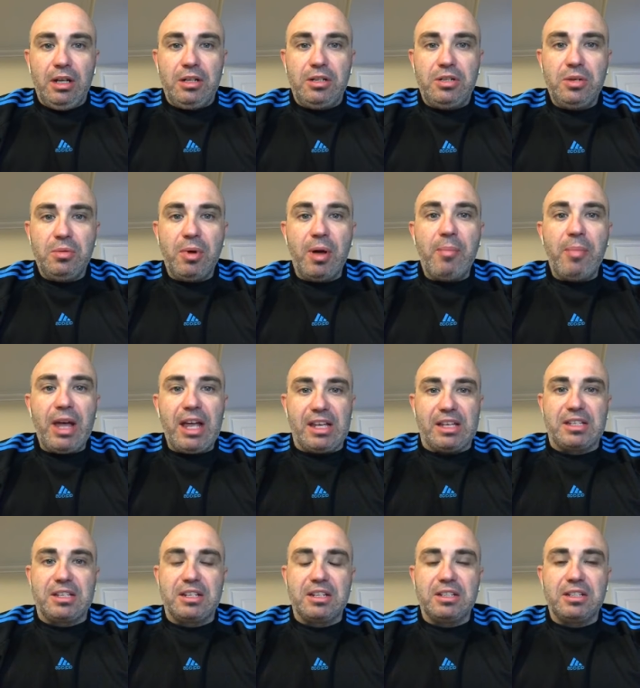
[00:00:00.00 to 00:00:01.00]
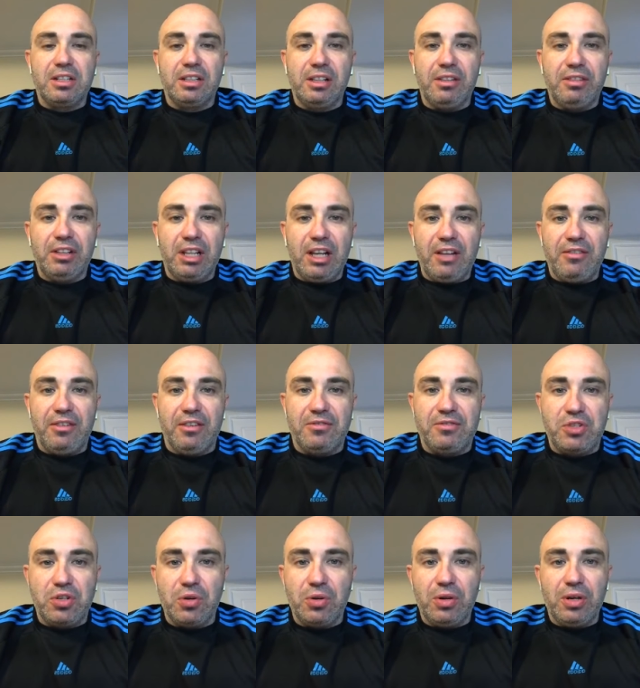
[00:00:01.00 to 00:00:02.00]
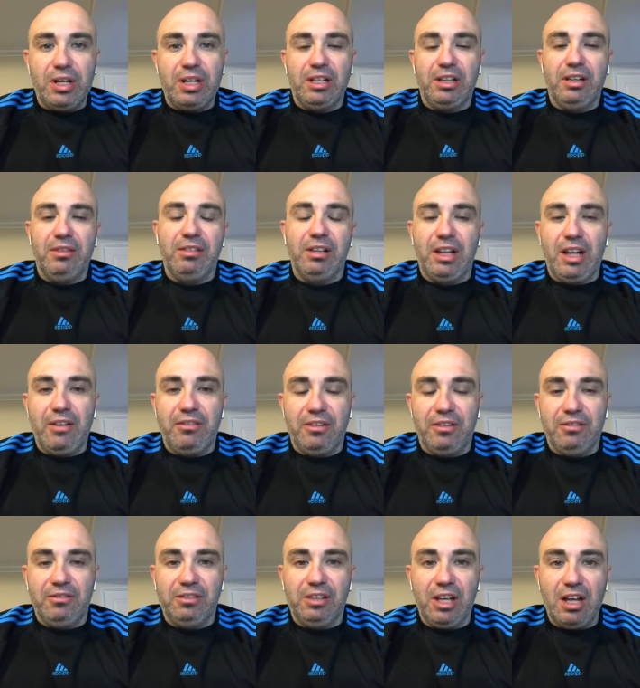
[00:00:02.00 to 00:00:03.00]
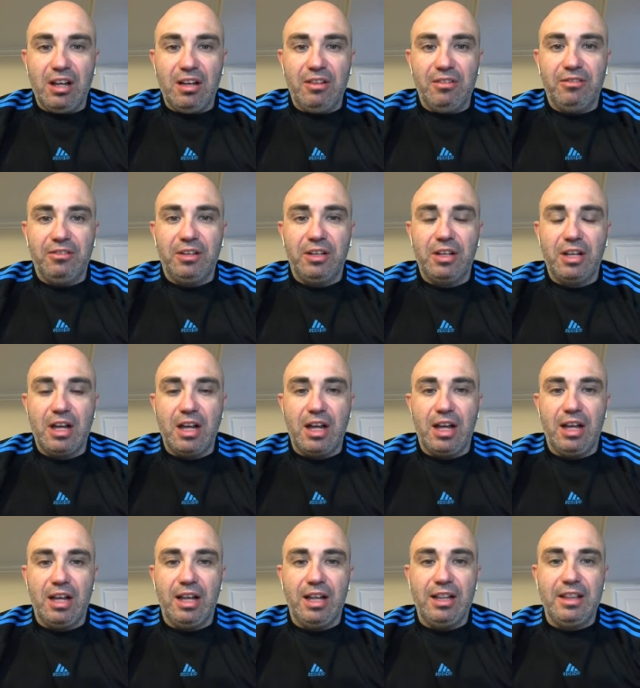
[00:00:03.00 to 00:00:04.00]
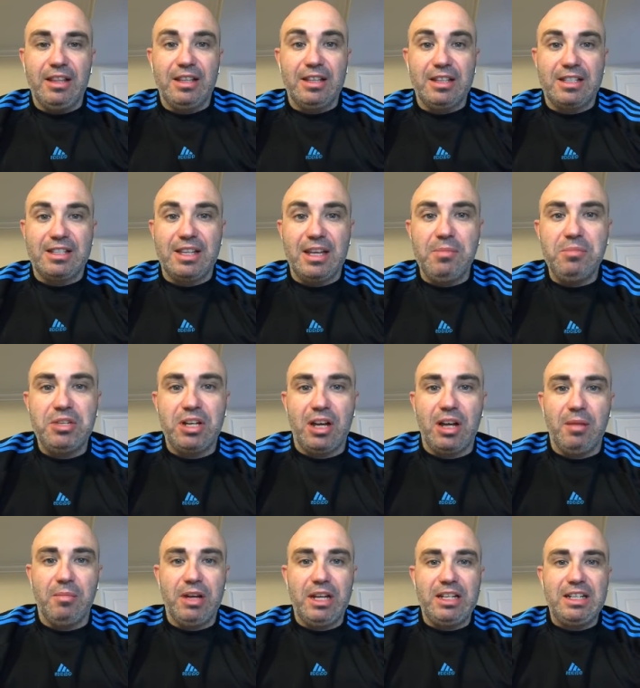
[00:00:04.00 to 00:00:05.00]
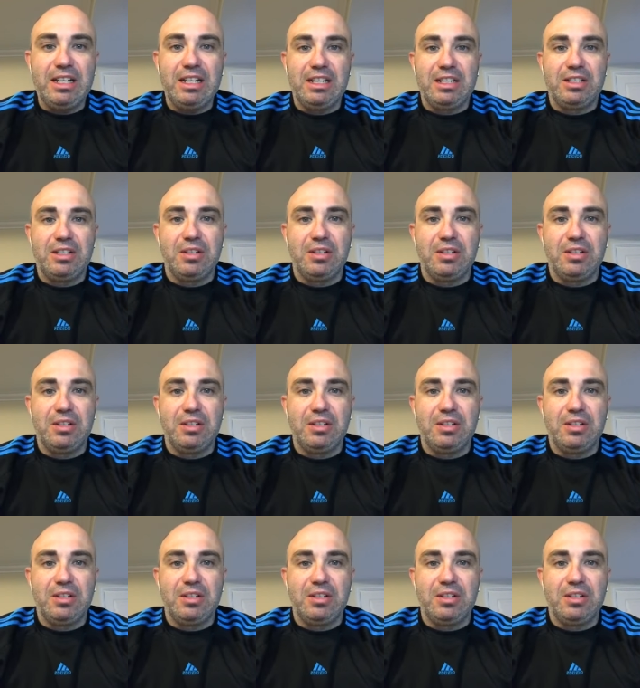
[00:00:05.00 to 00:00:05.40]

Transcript: do my best to live a life of joy, live a life of love. Uh, and at the same time, I did it